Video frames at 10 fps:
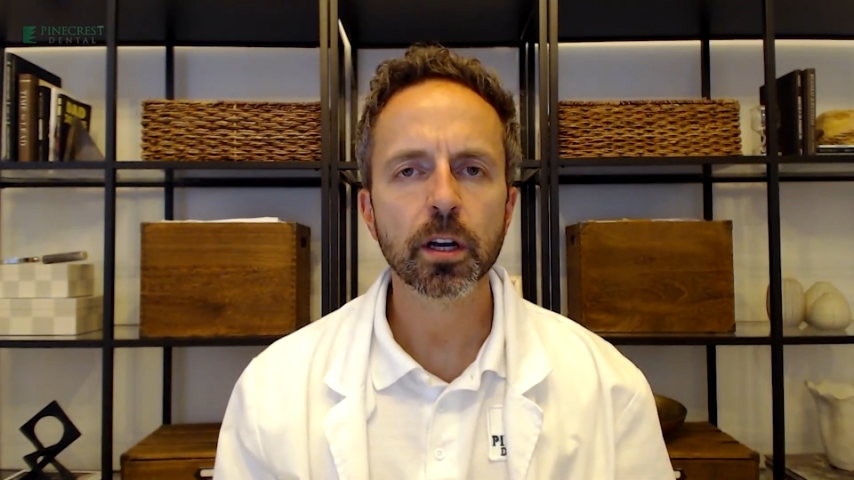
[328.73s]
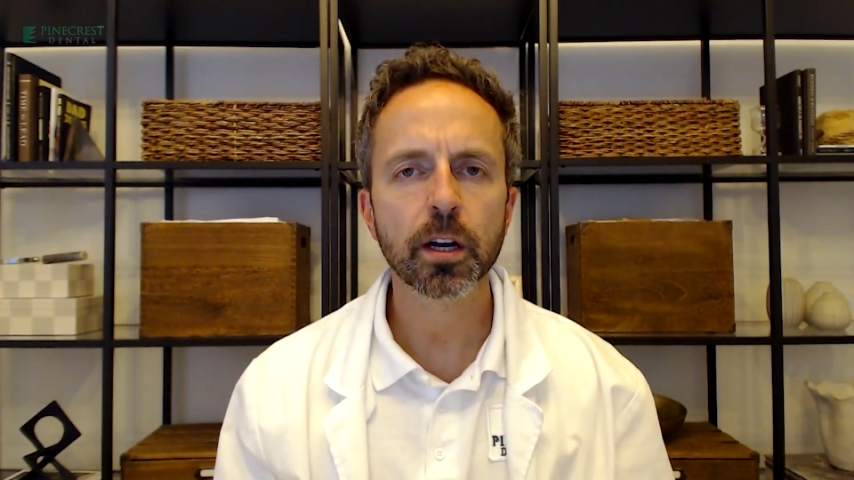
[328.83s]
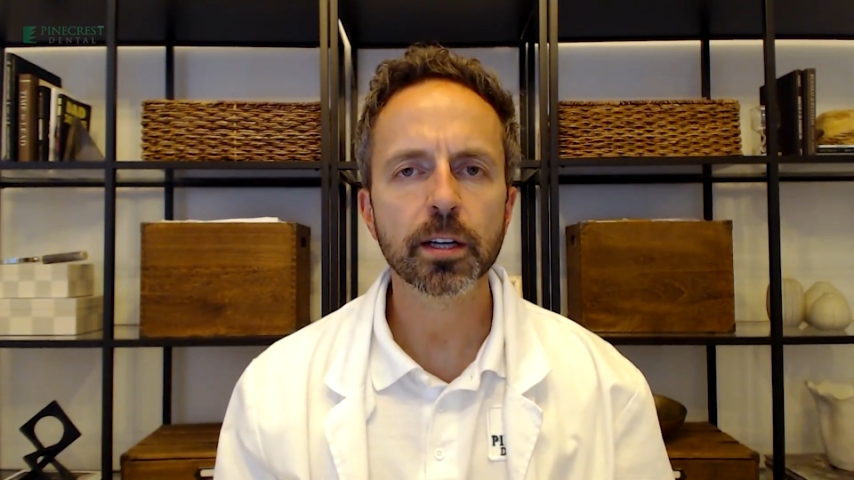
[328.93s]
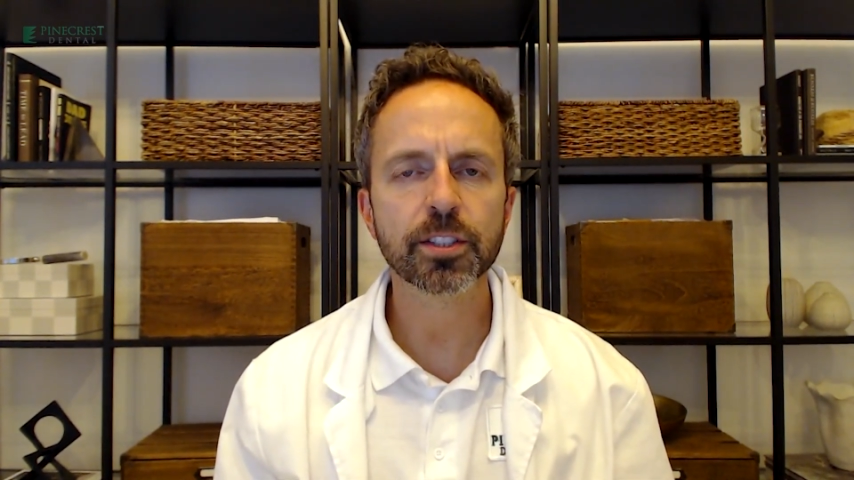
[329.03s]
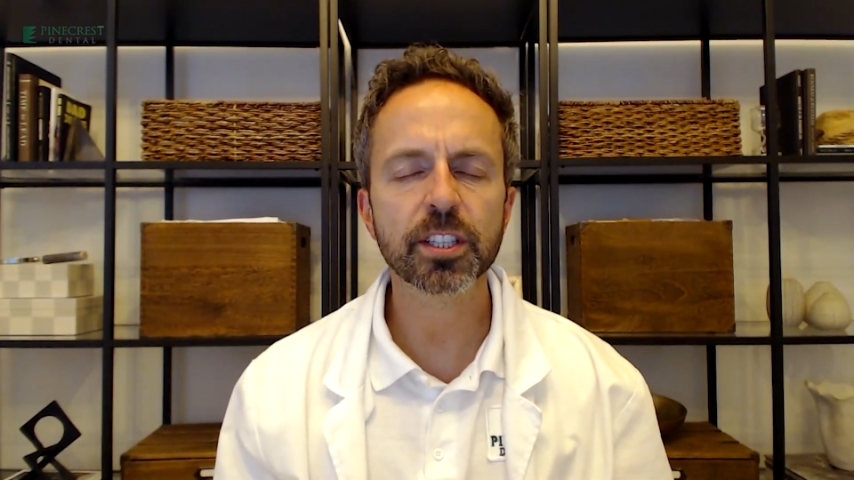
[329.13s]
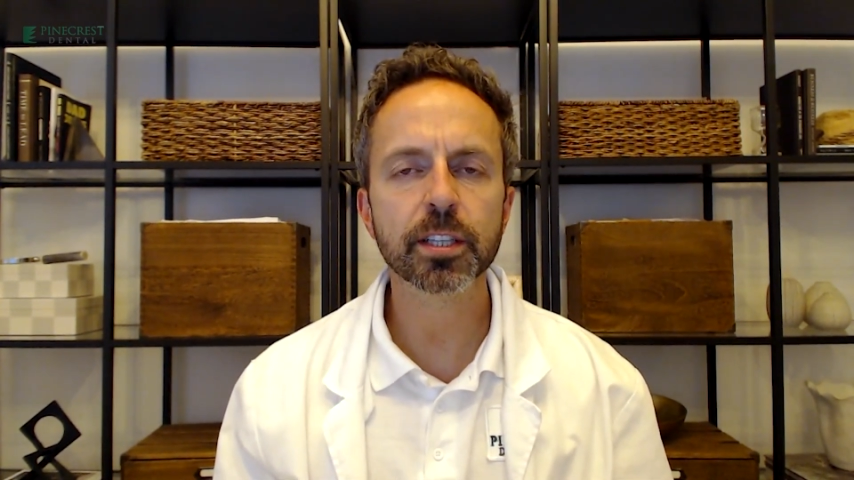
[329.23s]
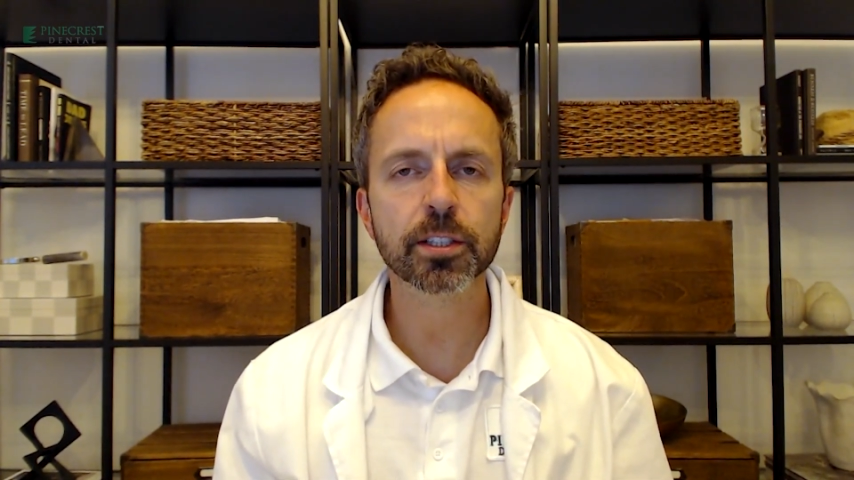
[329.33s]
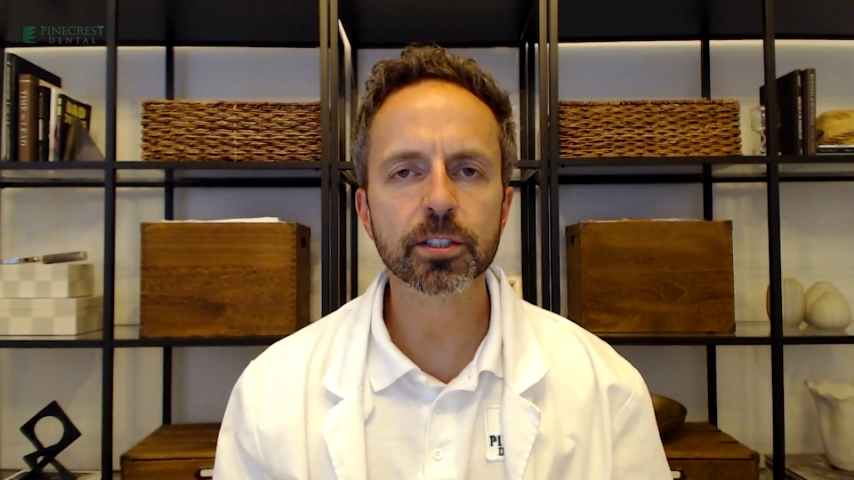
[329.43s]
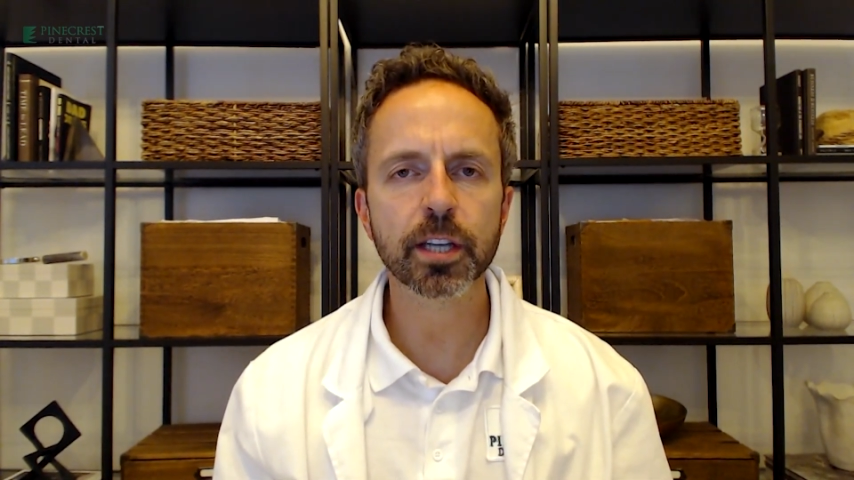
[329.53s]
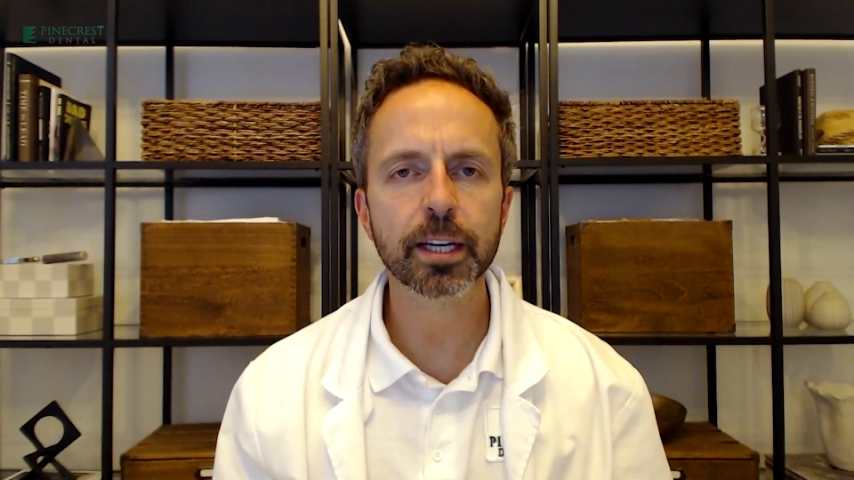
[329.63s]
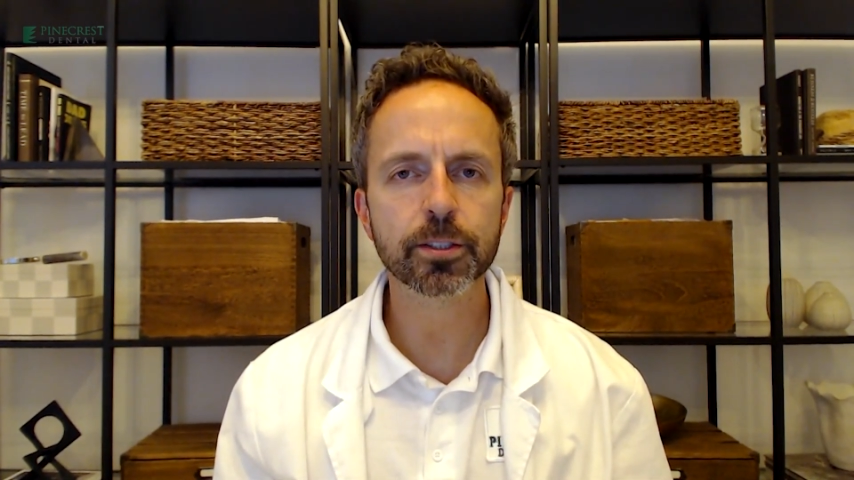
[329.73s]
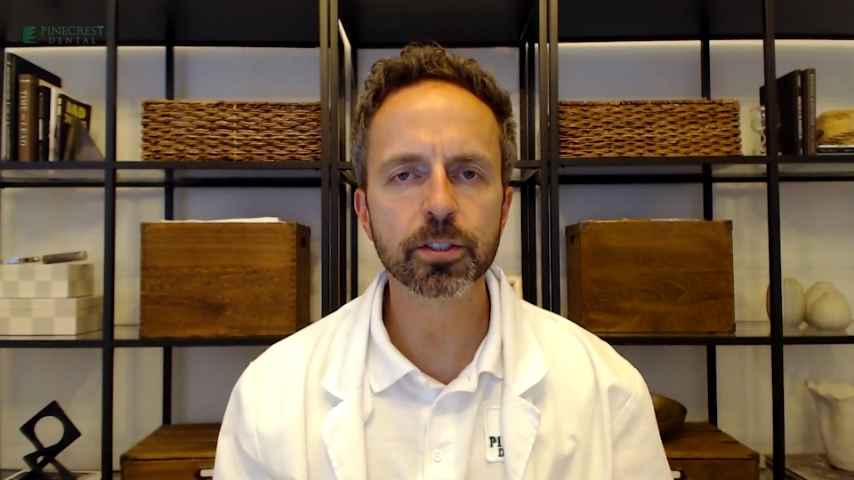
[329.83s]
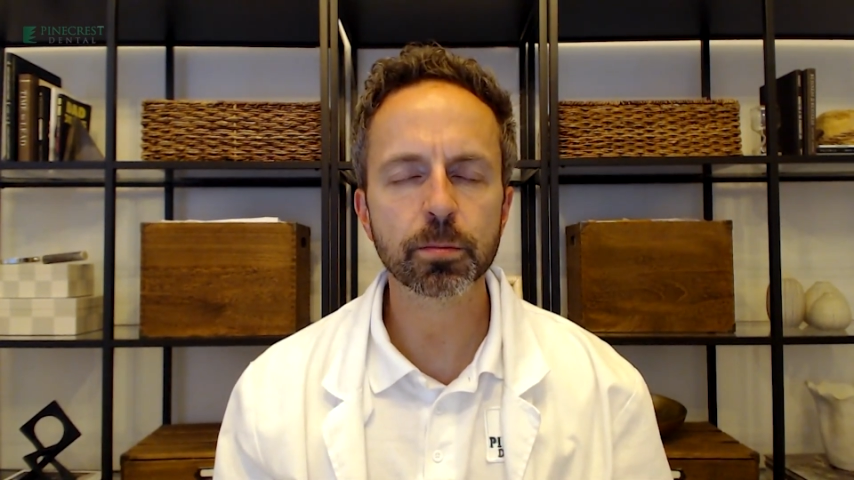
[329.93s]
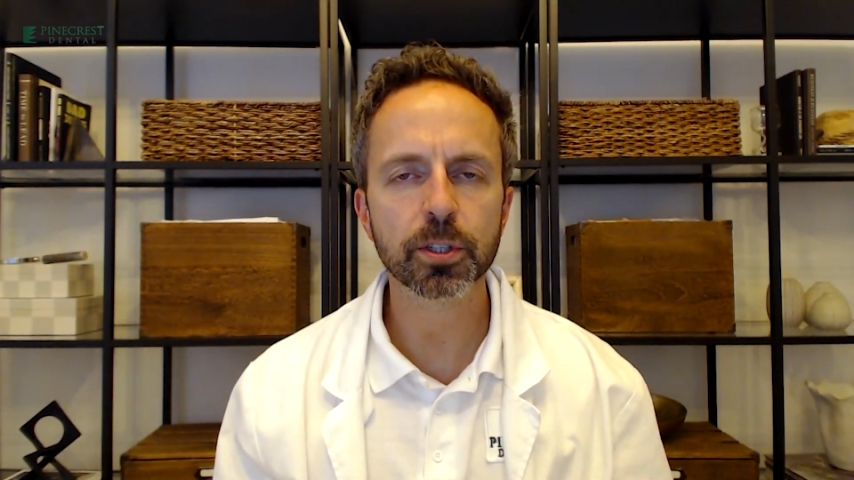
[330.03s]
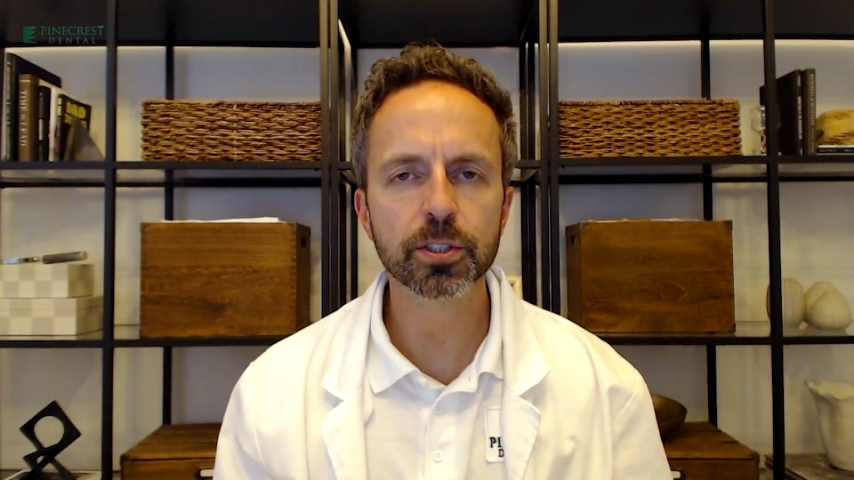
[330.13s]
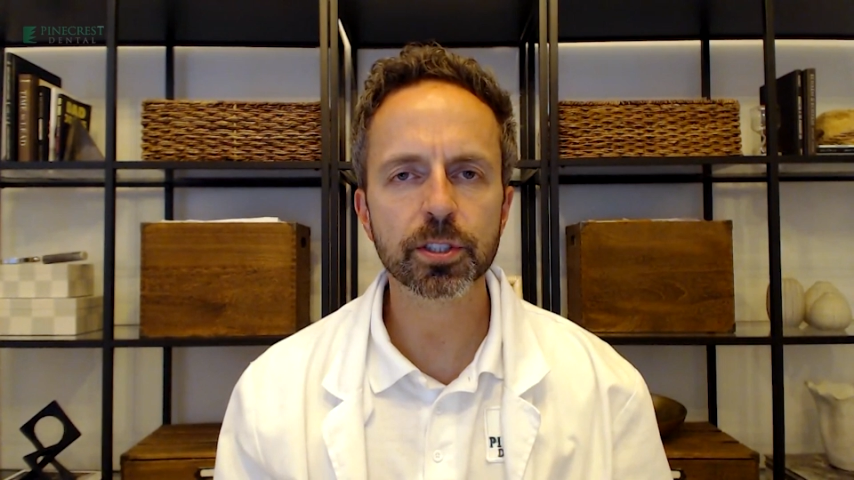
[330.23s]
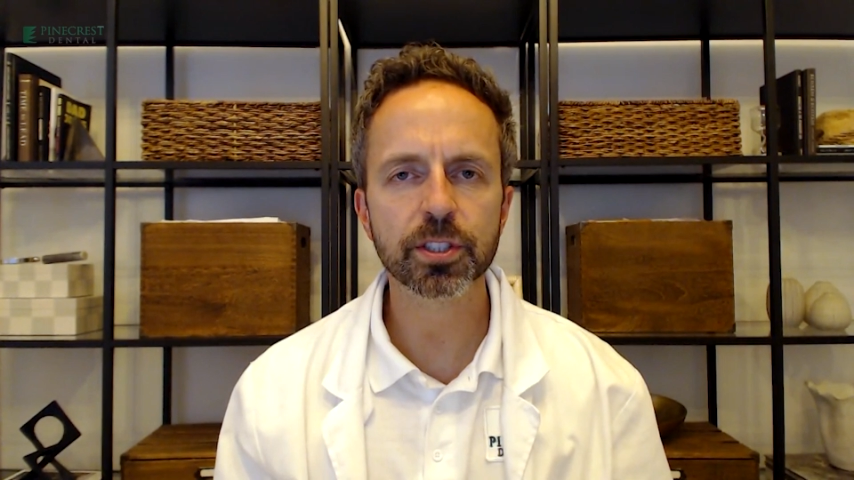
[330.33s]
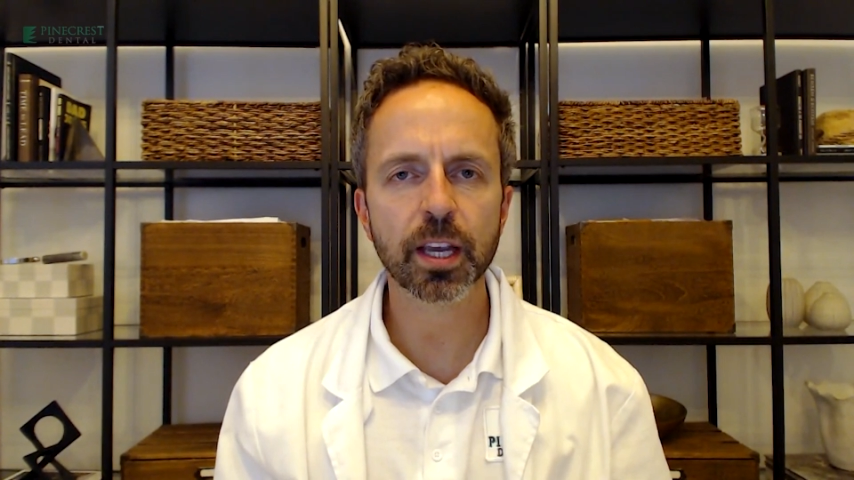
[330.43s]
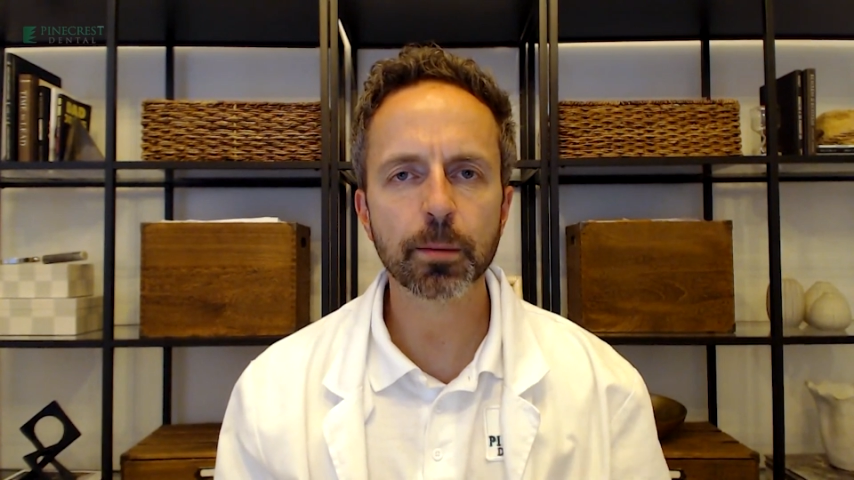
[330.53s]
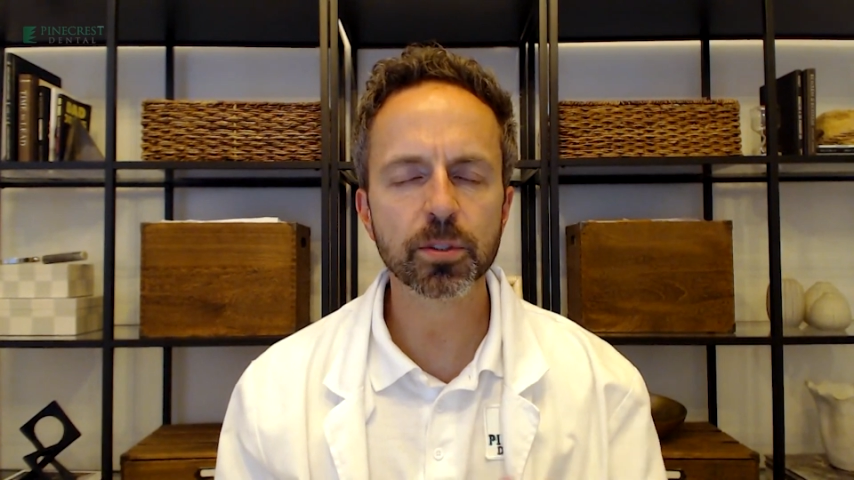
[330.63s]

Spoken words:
Desensitizer is much the same.